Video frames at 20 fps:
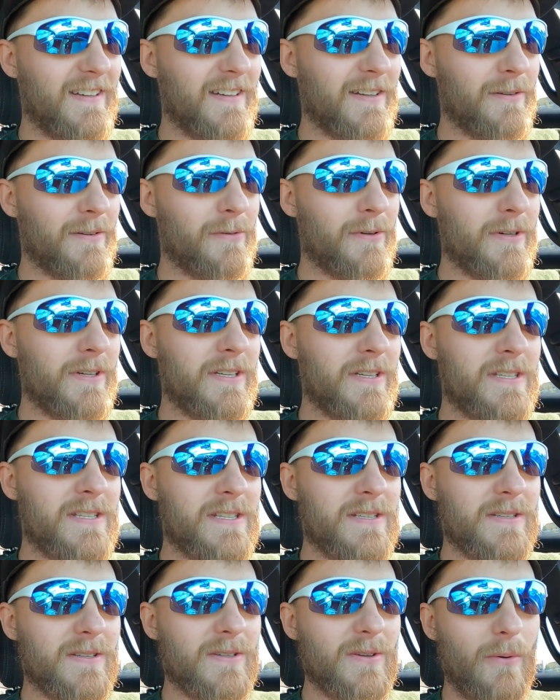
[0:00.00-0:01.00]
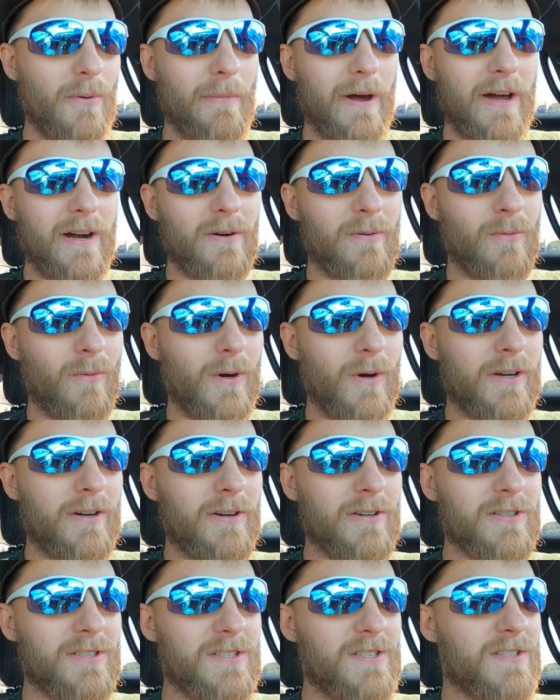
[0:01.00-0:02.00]
it reads No matter what
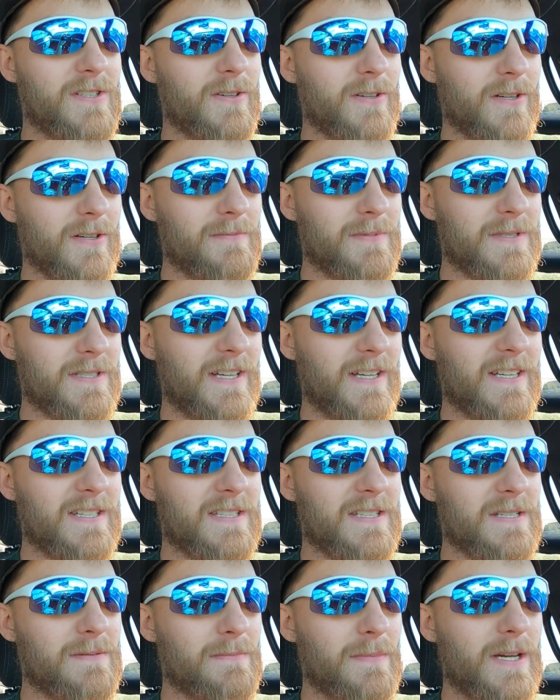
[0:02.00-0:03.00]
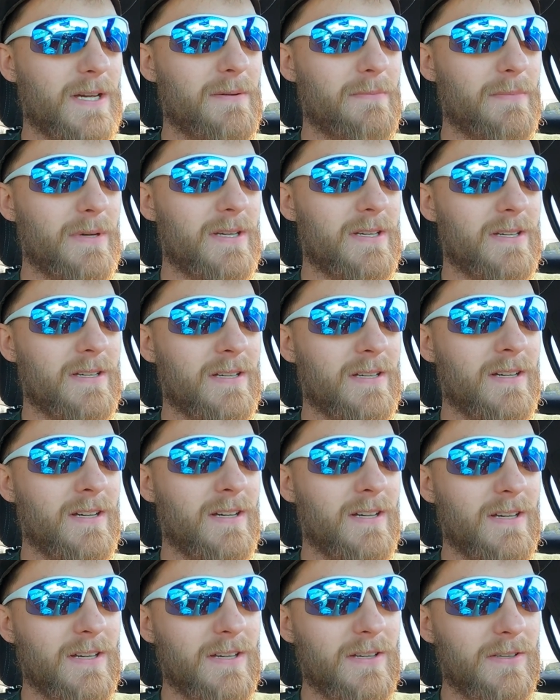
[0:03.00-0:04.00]
your circumstances may be,
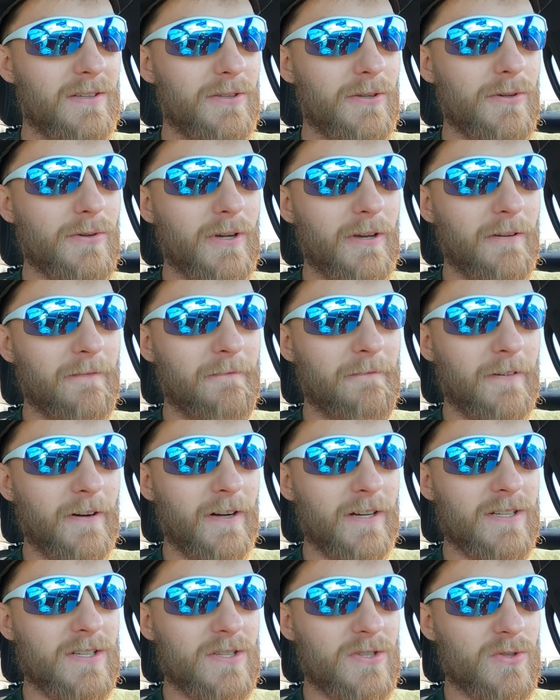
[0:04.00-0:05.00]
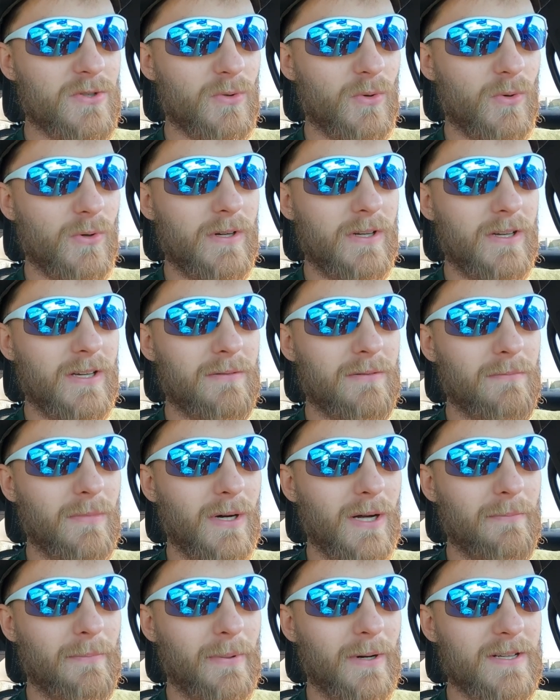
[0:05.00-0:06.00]
you can find joy in
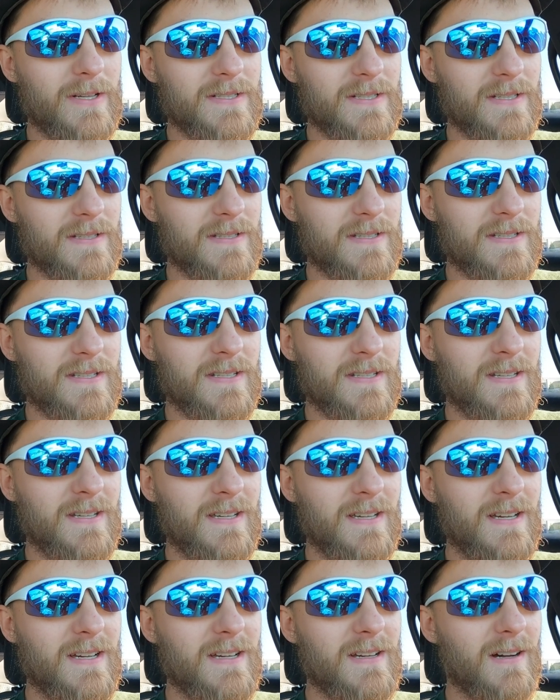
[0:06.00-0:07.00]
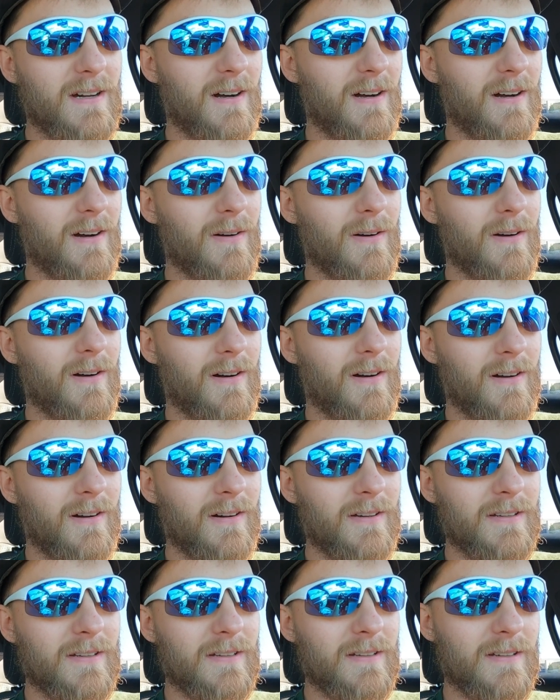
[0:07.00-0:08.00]
my presence.
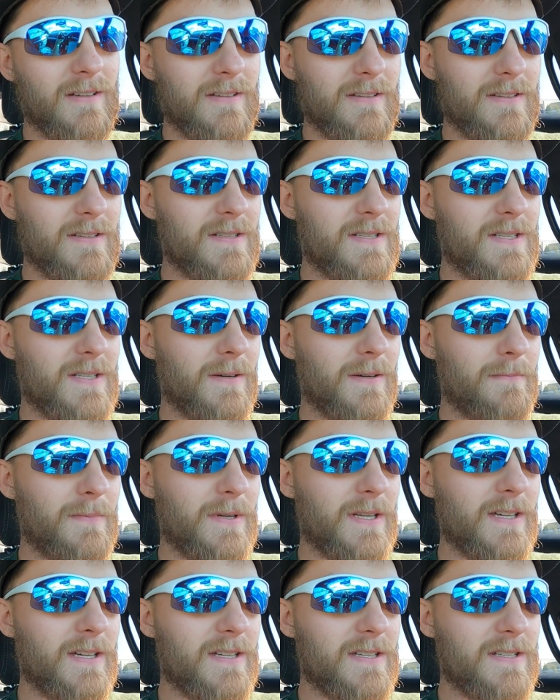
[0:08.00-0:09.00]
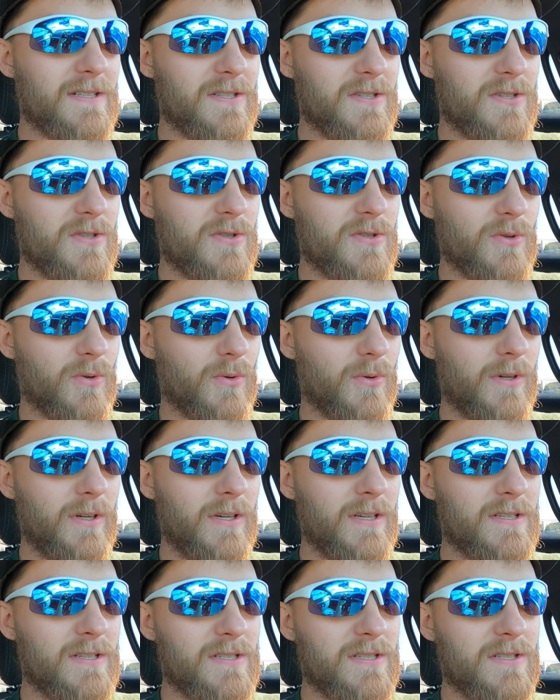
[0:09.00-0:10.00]
On some days, joy
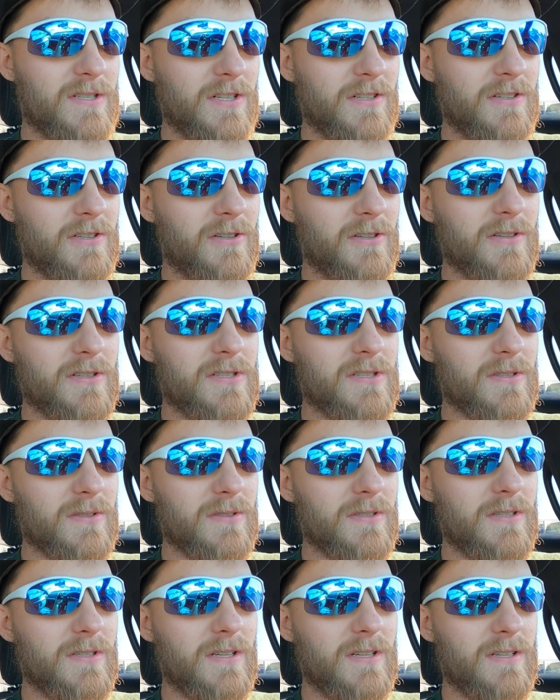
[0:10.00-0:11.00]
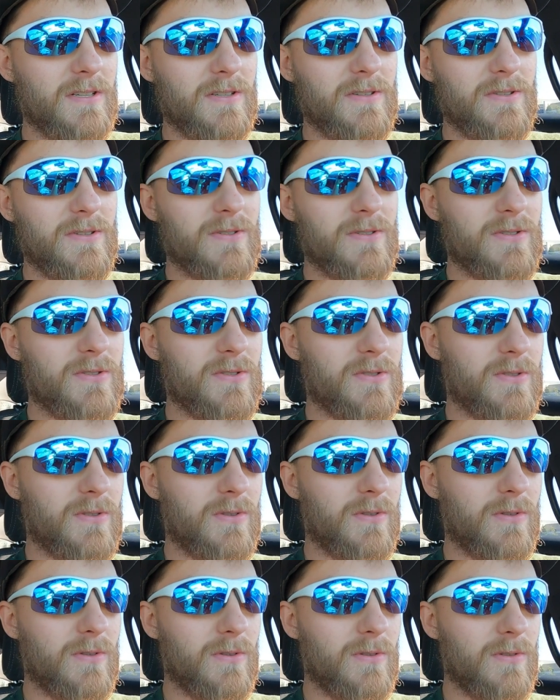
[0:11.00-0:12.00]
is generously Hi.
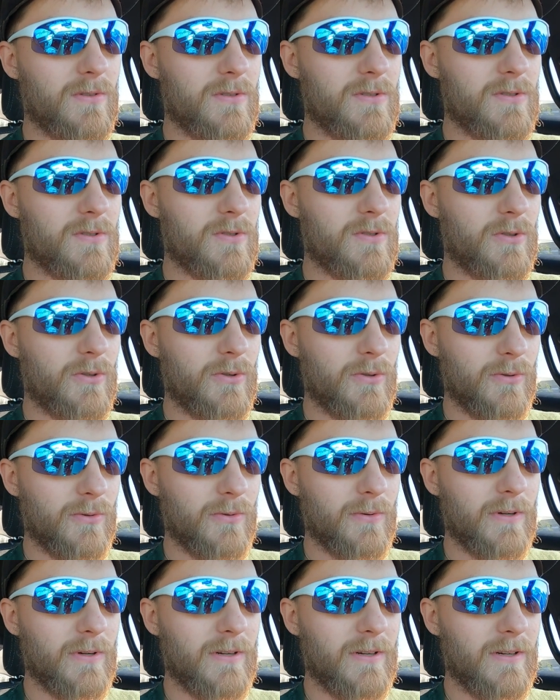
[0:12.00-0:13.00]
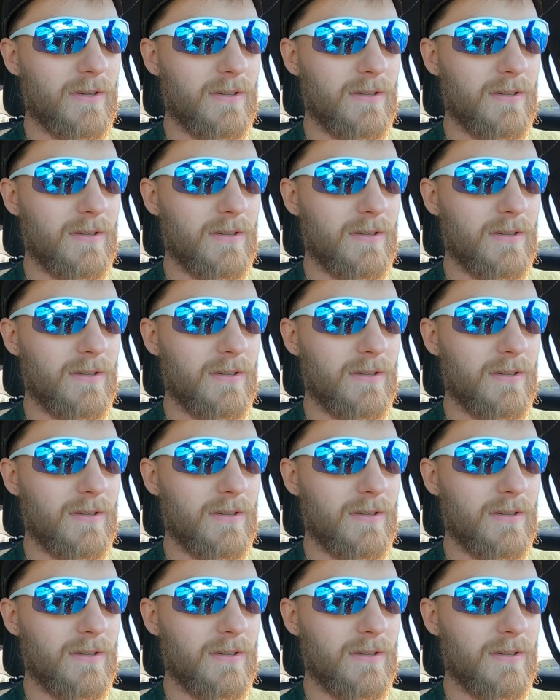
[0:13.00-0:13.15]
strewn,